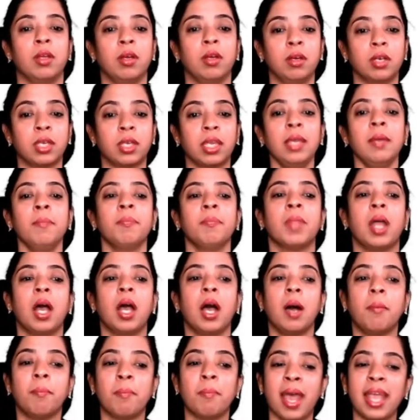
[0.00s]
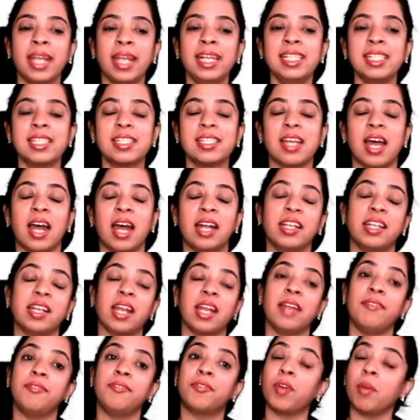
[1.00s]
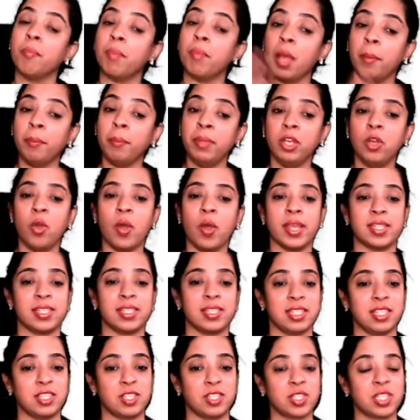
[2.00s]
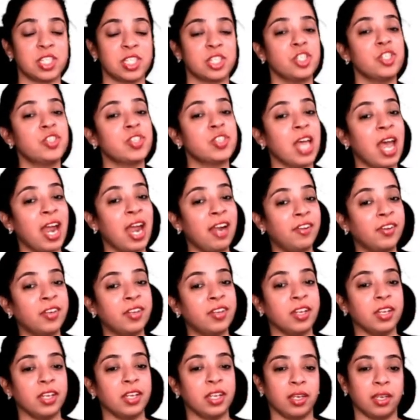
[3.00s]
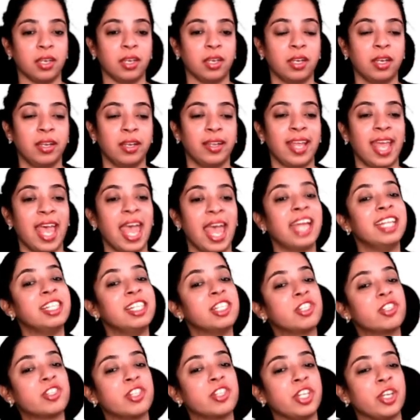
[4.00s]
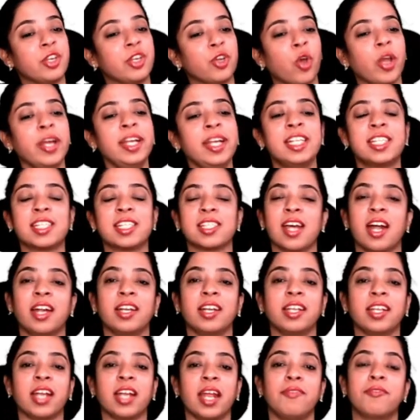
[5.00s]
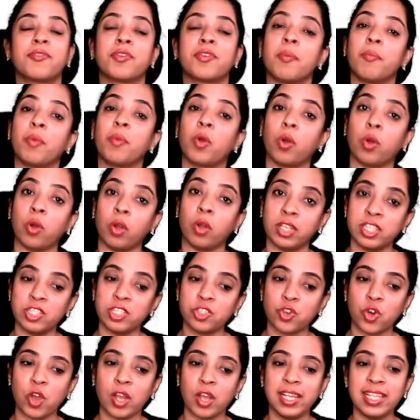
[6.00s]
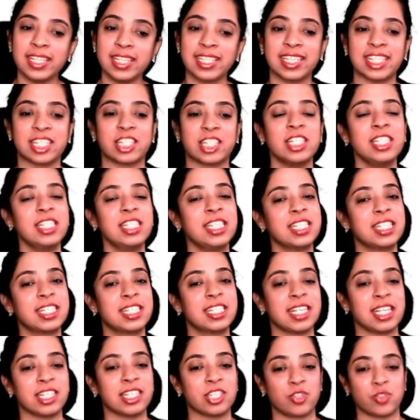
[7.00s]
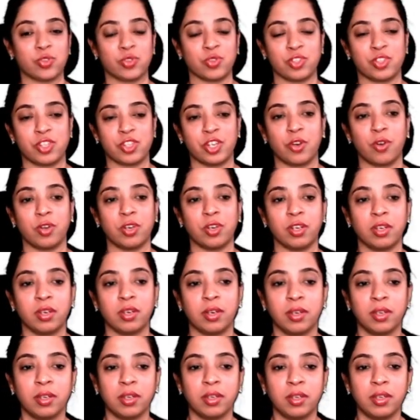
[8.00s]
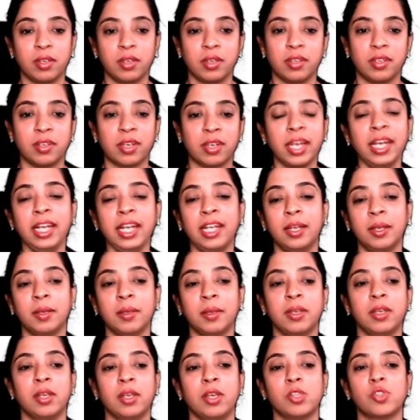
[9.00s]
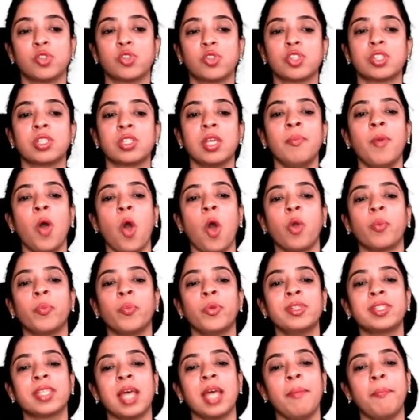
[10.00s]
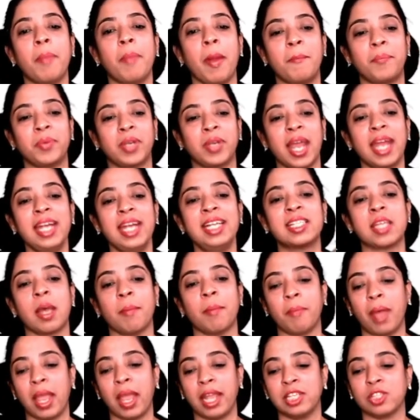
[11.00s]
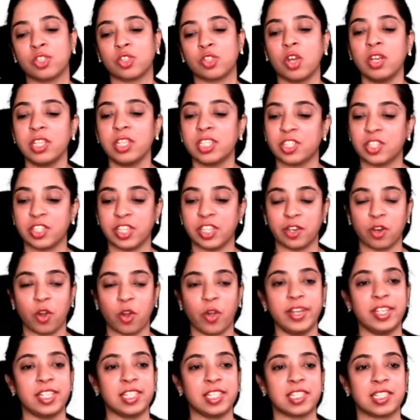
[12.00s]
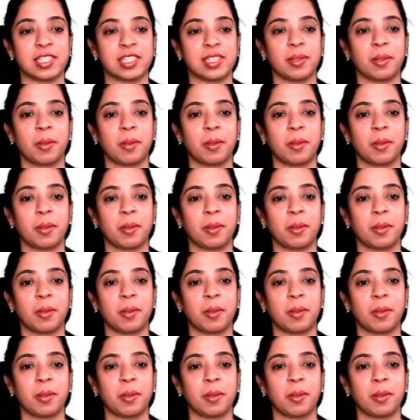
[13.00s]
Okay, amines are derived from amino acids such as adrenaline and steroids are derived from cholesterol such as testosterone. Right? So, some hormones are peptides, amines or steroids.